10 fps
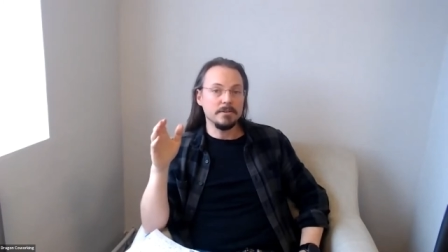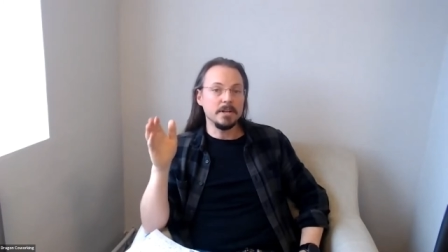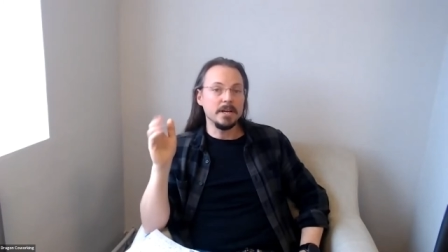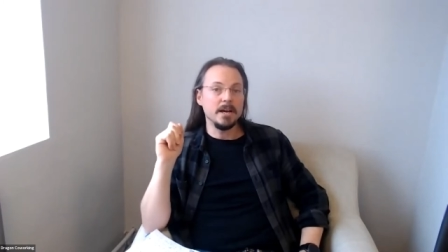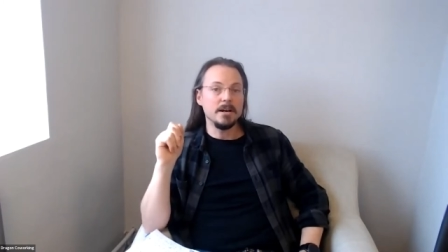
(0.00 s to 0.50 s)
for
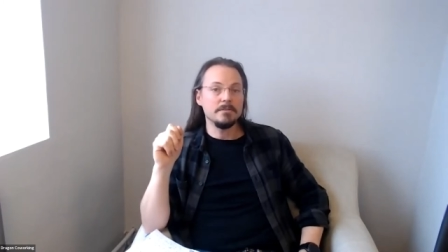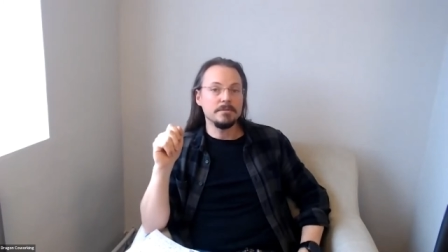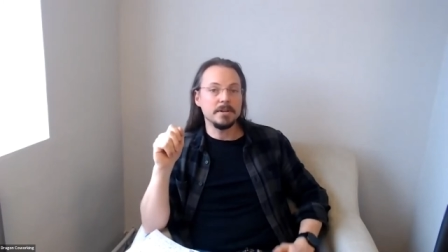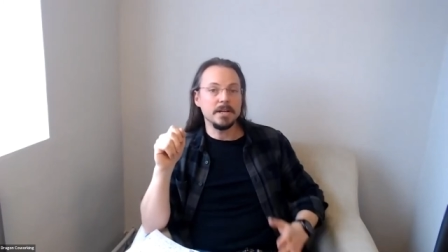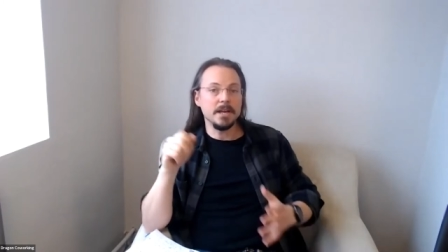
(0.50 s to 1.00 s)

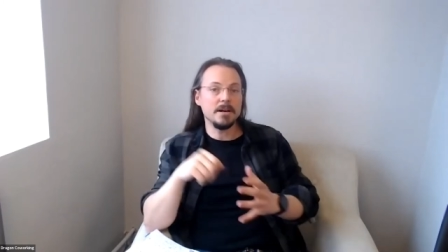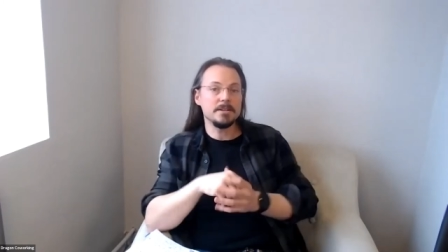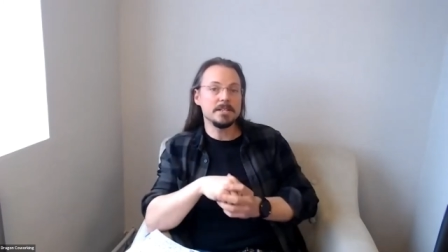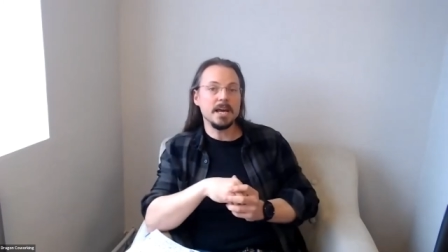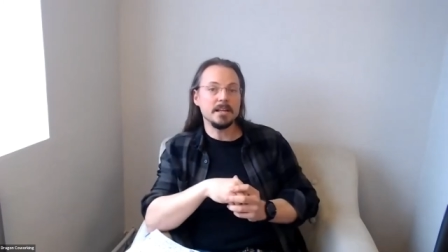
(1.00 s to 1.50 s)
the
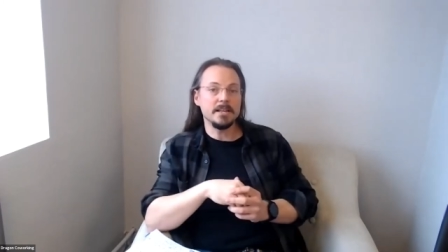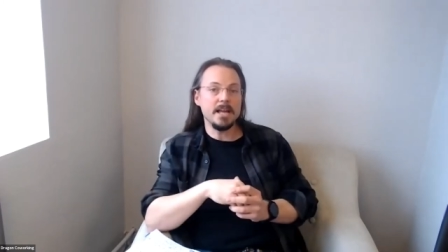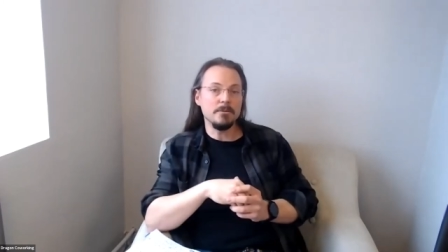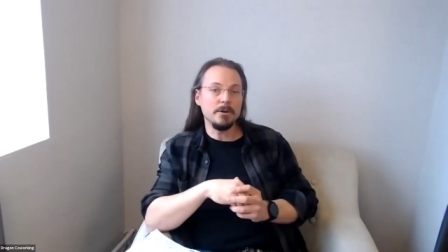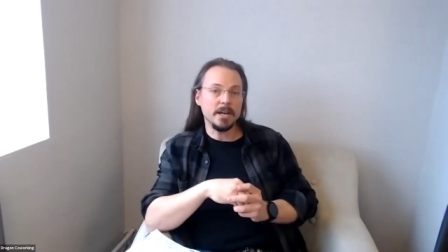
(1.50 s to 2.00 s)
Together
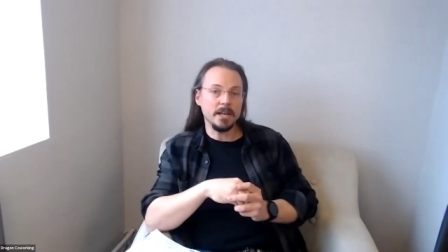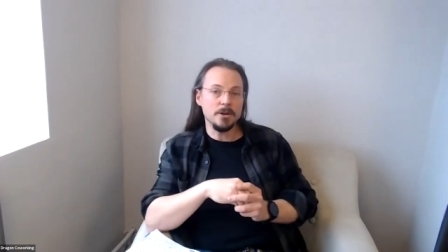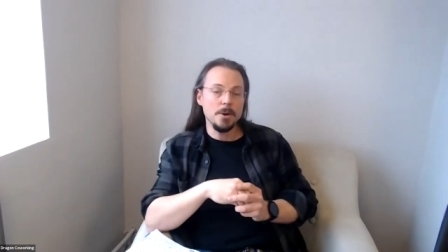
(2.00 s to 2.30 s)
Networking.